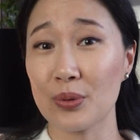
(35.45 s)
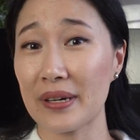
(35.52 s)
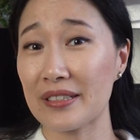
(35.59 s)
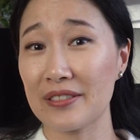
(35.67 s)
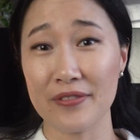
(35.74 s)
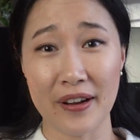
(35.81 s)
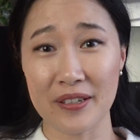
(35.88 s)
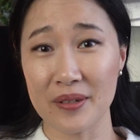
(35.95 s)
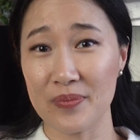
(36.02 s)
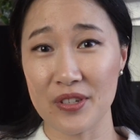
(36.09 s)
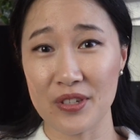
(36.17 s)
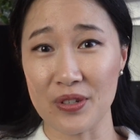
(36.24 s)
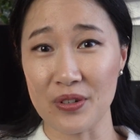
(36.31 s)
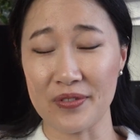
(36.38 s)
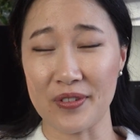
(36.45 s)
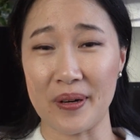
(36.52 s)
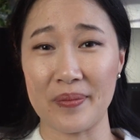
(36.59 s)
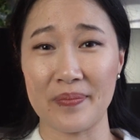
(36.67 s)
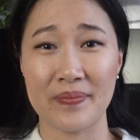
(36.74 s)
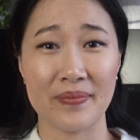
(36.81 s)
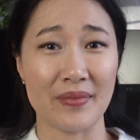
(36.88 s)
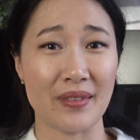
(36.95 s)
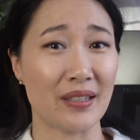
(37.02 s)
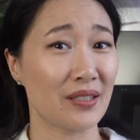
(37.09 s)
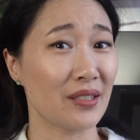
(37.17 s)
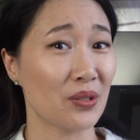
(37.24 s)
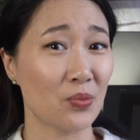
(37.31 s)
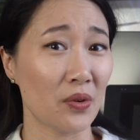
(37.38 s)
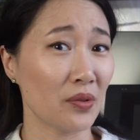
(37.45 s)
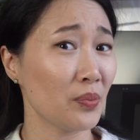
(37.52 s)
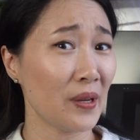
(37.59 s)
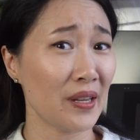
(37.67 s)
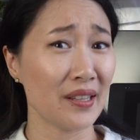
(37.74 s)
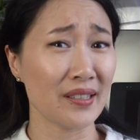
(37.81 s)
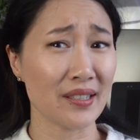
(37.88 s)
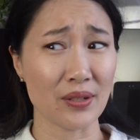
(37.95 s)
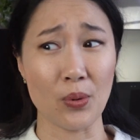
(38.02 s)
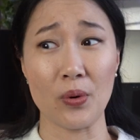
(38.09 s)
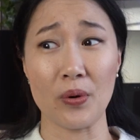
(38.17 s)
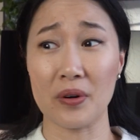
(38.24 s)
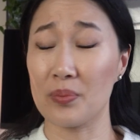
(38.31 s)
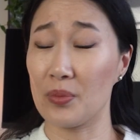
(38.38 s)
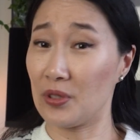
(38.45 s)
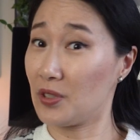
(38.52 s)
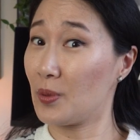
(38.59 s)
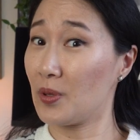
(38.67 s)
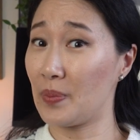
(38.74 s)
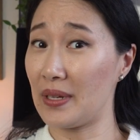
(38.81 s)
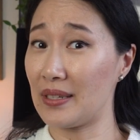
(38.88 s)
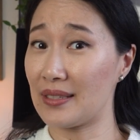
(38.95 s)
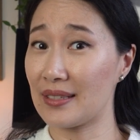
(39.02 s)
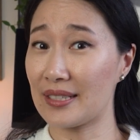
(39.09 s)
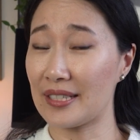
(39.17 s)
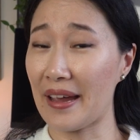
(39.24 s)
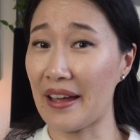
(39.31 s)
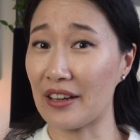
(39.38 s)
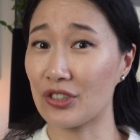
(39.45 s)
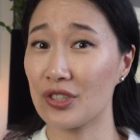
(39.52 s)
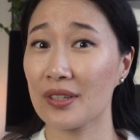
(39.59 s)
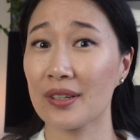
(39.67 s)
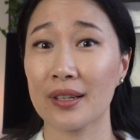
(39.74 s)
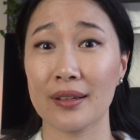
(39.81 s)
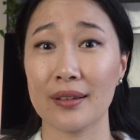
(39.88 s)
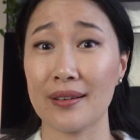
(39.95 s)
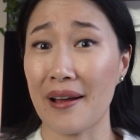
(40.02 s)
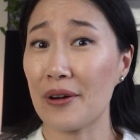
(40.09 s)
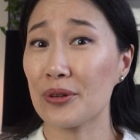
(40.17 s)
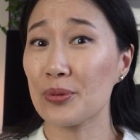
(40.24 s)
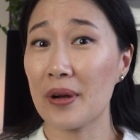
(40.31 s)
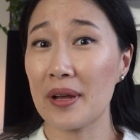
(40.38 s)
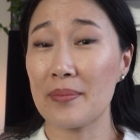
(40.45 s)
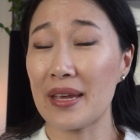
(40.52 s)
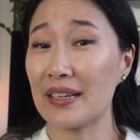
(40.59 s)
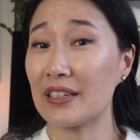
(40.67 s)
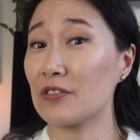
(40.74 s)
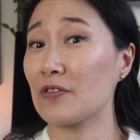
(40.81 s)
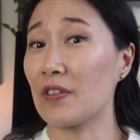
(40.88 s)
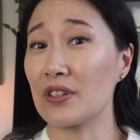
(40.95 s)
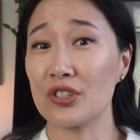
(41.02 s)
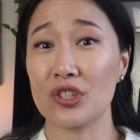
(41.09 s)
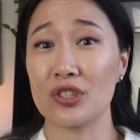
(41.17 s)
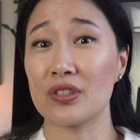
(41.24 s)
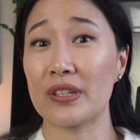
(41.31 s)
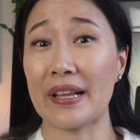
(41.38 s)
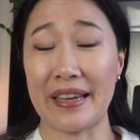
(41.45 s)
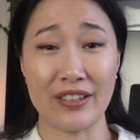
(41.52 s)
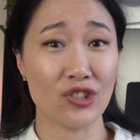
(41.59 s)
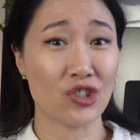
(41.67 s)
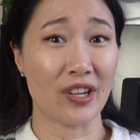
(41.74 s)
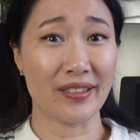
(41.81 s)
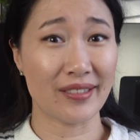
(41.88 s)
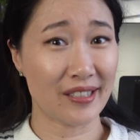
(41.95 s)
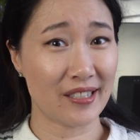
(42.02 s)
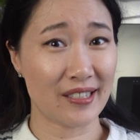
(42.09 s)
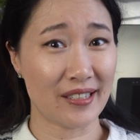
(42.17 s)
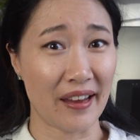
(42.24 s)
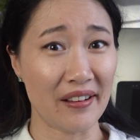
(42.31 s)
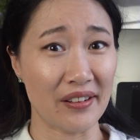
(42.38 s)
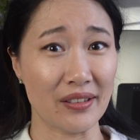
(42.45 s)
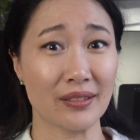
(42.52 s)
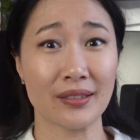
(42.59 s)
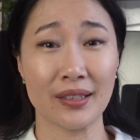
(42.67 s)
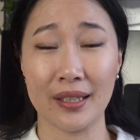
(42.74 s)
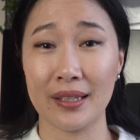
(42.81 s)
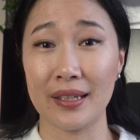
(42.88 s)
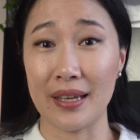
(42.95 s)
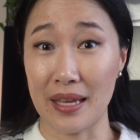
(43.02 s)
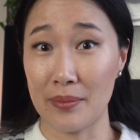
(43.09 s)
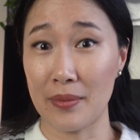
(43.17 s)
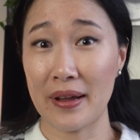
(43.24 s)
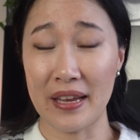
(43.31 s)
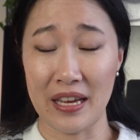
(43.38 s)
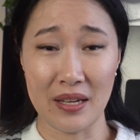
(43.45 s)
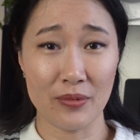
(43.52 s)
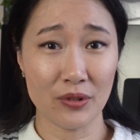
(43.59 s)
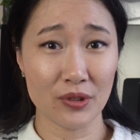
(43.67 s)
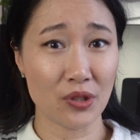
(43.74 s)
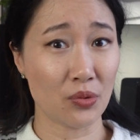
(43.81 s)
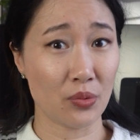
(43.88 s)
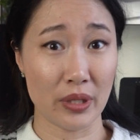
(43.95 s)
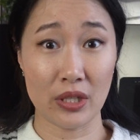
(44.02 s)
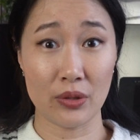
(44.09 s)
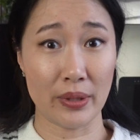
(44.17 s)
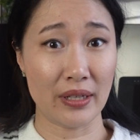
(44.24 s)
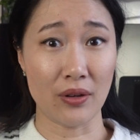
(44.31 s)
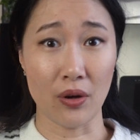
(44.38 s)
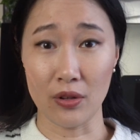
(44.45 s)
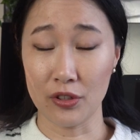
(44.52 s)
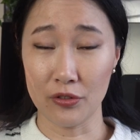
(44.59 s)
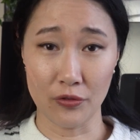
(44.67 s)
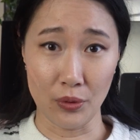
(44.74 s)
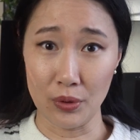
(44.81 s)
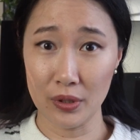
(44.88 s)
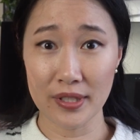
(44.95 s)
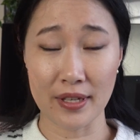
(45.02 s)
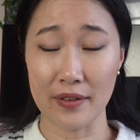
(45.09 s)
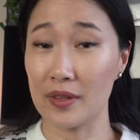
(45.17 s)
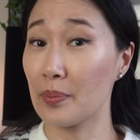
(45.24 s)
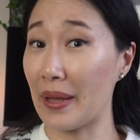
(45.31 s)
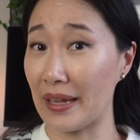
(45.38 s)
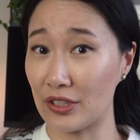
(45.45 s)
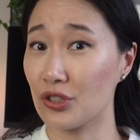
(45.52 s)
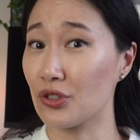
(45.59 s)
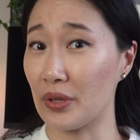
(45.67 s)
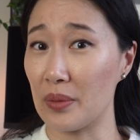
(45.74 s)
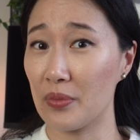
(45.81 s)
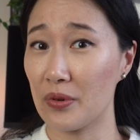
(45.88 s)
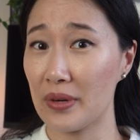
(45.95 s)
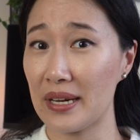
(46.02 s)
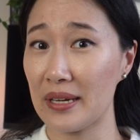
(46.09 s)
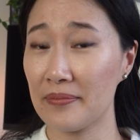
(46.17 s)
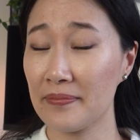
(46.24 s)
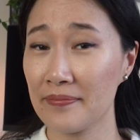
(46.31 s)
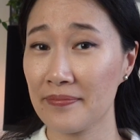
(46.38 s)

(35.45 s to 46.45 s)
do I divide up the sofa? Is this one piece or multiple pieces attached? How do I make a functional hinge at this scale? Am I able to recreate all the folds of the bed's drapery?